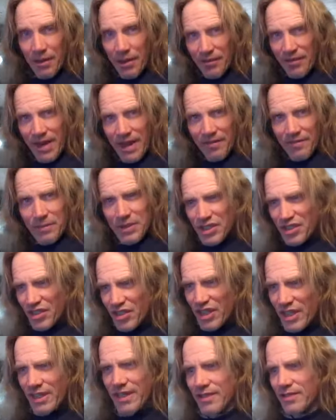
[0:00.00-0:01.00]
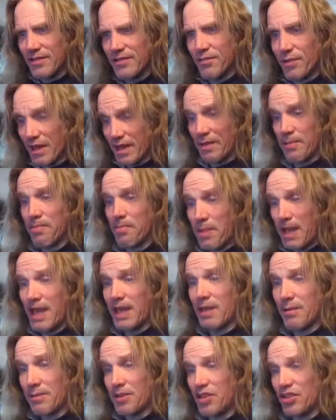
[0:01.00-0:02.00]
we even have machines we can
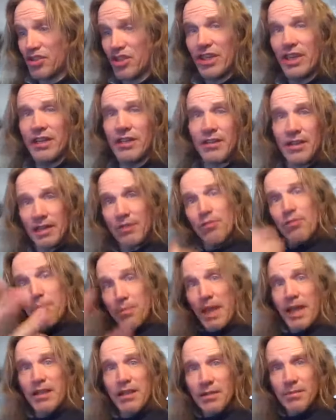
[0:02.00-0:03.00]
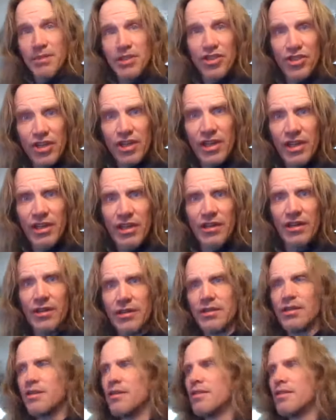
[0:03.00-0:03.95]
make a machine that will make the machine